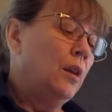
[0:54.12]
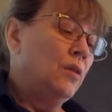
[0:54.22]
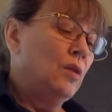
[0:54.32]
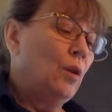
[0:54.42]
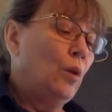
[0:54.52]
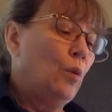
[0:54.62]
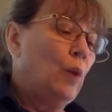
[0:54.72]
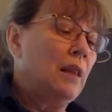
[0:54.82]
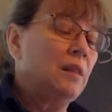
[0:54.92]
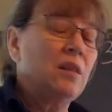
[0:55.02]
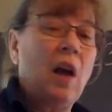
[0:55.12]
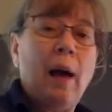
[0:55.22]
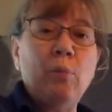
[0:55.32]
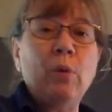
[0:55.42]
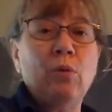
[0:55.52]
So at the
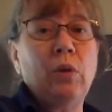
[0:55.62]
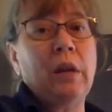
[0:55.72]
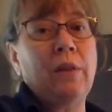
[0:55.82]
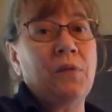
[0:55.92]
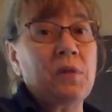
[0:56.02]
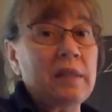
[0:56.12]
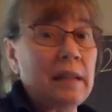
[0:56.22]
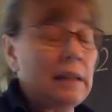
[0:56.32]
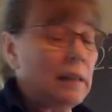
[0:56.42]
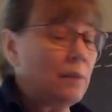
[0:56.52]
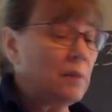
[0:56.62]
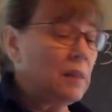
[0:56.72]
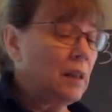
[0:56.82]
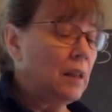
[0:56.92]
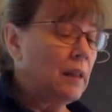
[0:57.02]
top we were looking for
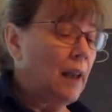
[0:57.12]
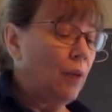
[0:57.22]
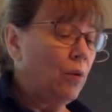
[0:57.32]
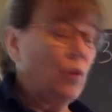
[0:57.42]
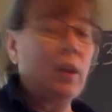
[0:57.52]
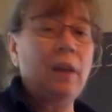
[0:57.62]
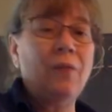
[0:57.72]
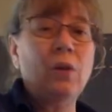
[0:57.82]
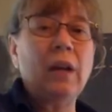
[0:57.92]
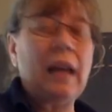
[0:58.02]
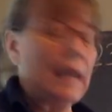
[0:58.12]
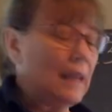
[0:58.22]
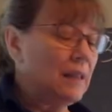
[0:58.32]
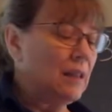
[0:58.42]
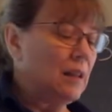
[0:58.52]
synonyms. Now we're looking for
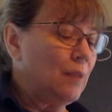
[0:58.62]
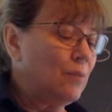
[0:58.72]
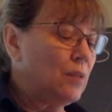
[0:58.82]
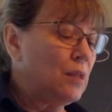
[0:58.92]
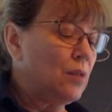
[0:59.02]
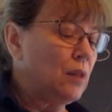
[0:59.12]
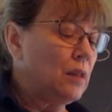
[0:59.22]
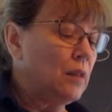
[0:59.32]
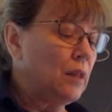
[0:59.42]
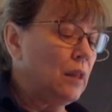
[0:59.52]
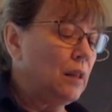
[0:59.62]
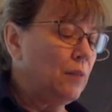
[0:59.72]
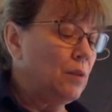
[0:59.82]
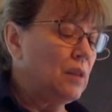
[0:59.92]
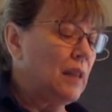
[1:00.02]
antonyms. So let's look at
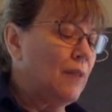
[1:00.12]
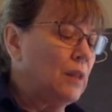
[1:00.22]
number 7.